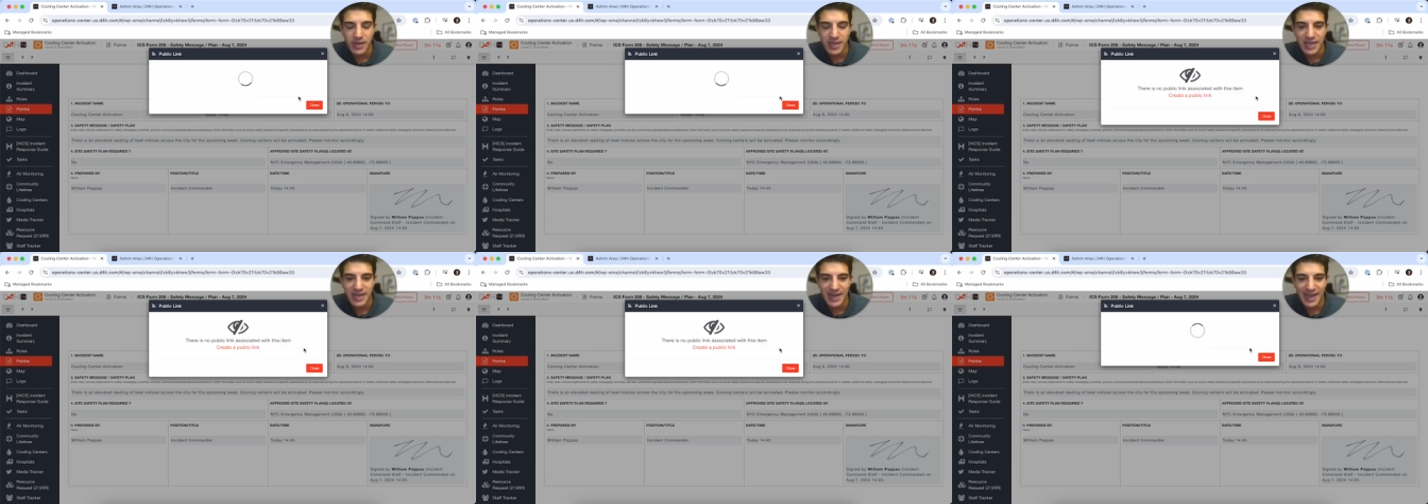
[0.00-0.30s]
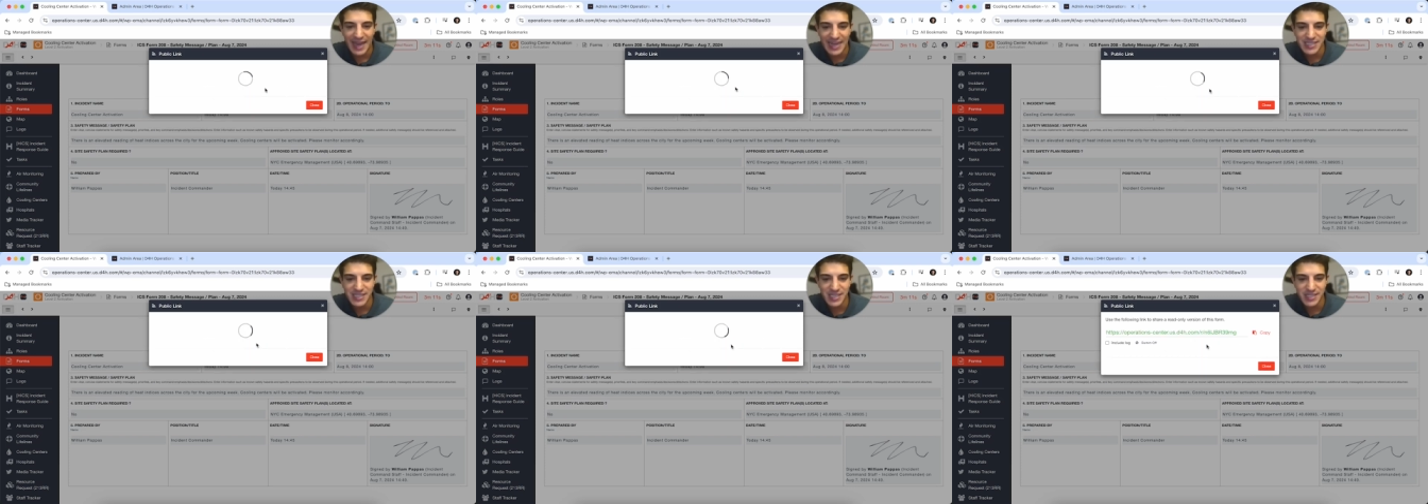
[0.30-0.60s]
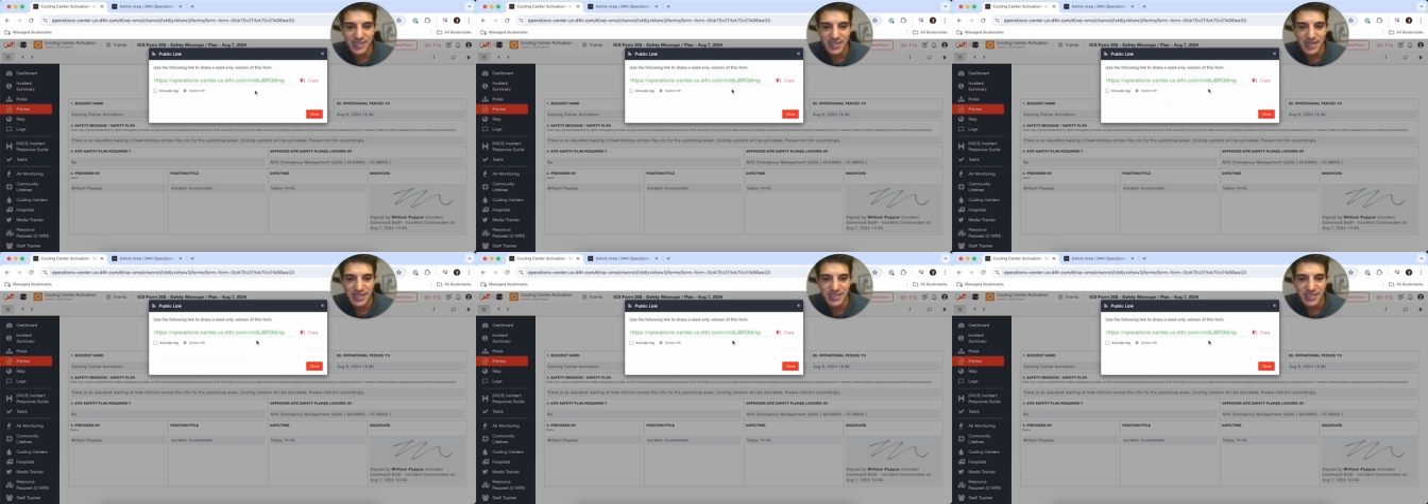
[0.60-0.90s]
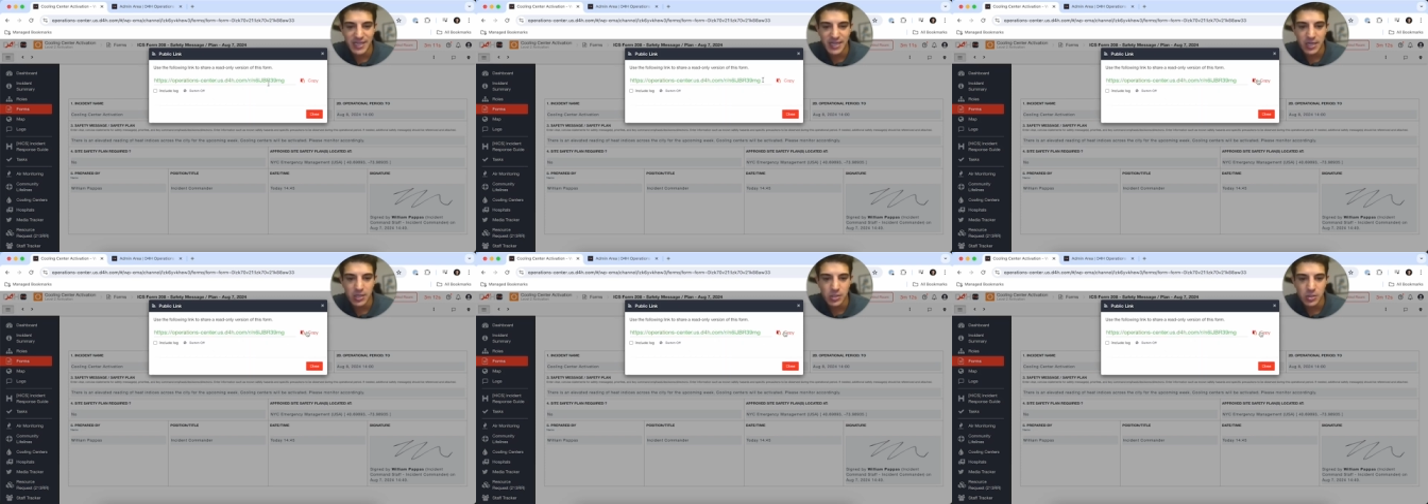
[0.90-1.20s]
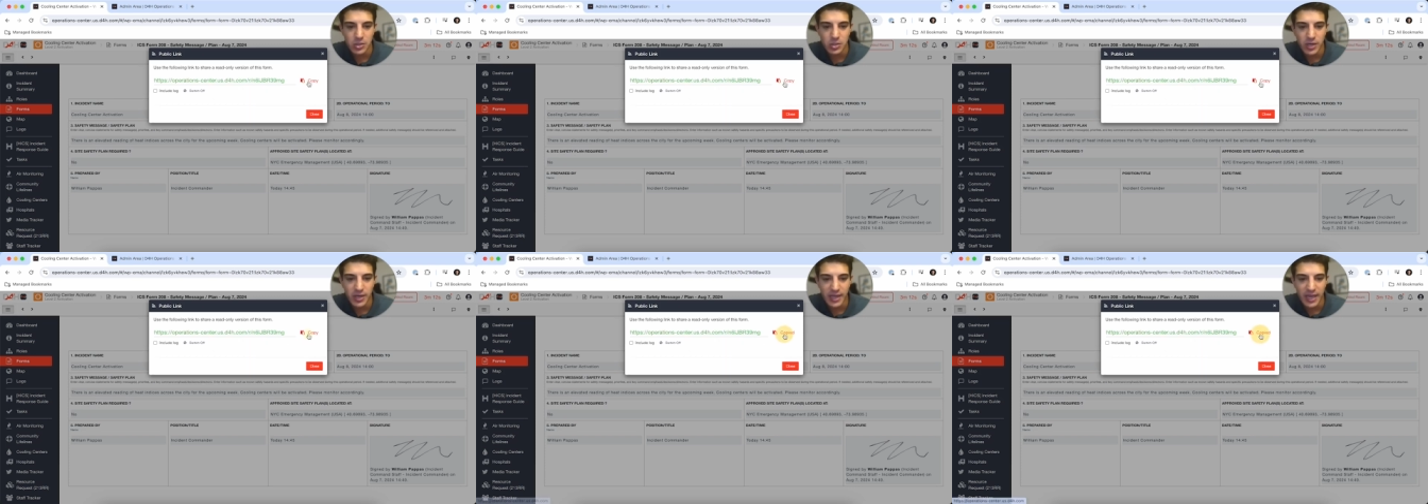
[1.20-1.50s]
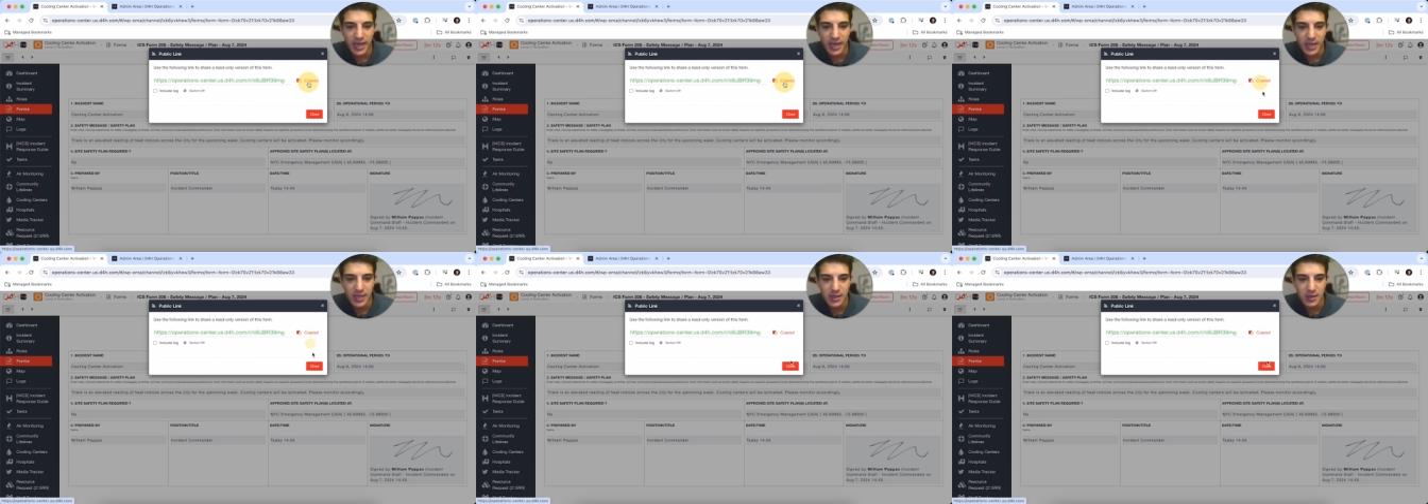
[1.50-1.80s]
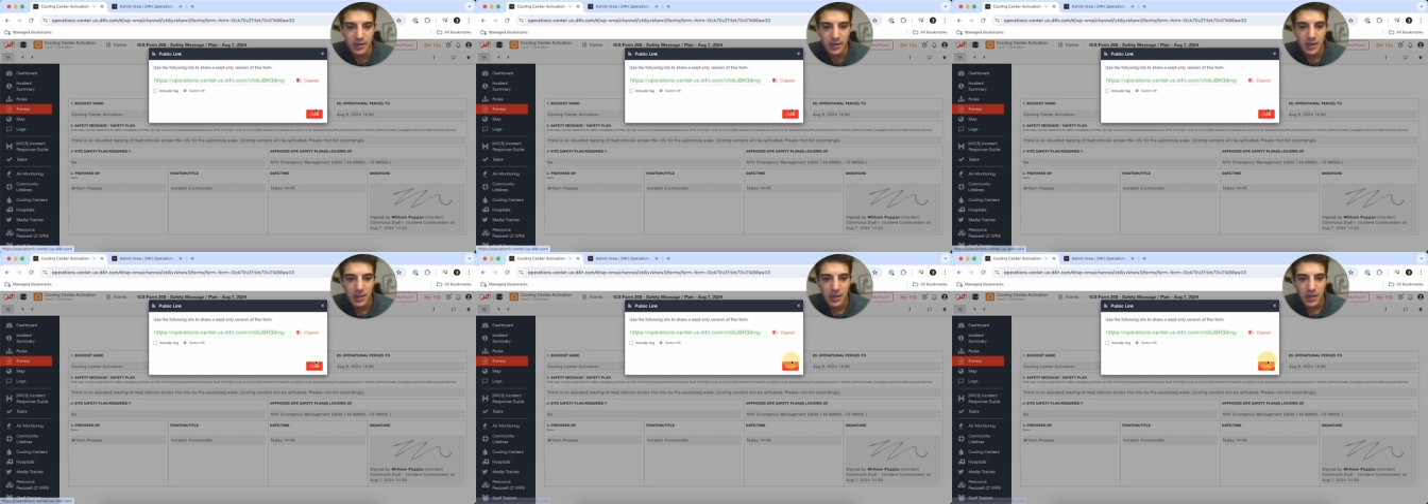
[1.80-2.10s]
can access it and take a look at it.
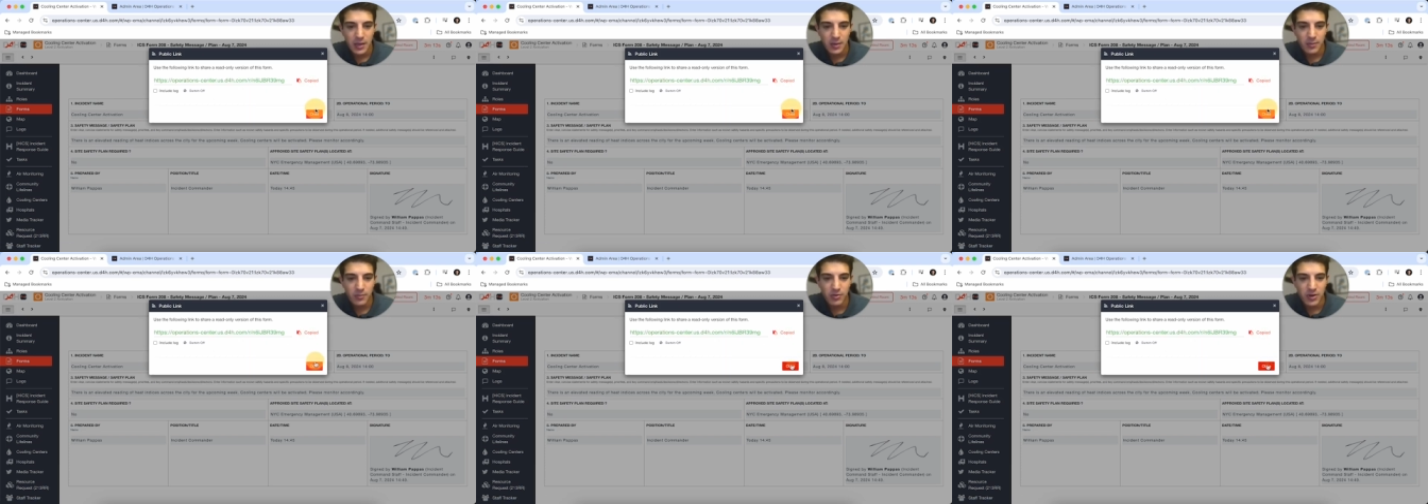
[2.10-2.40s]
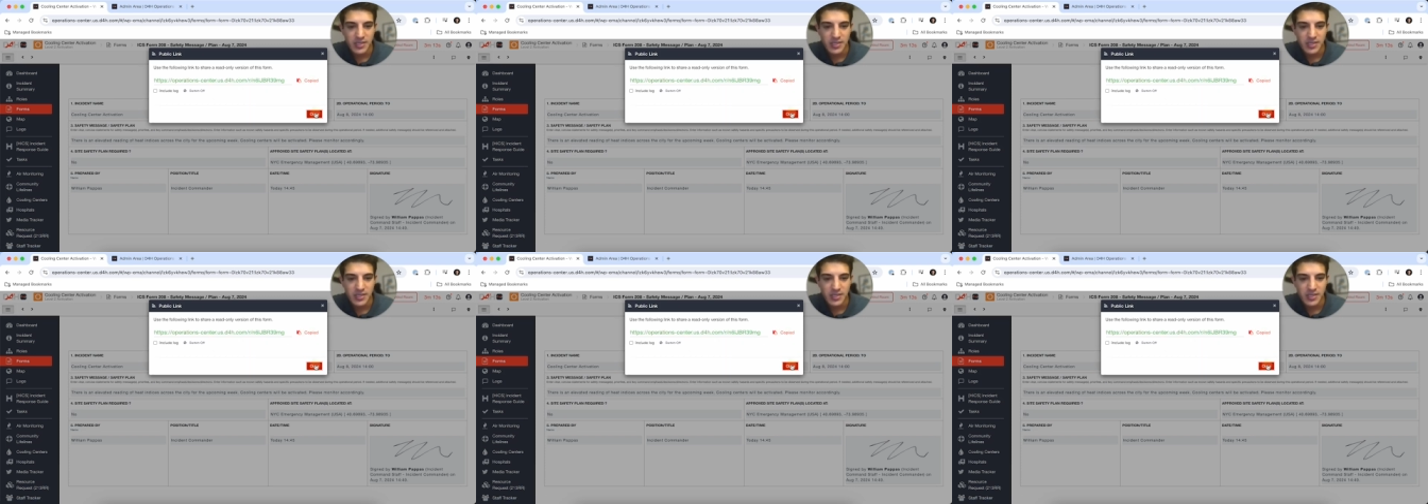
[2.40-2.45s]
Press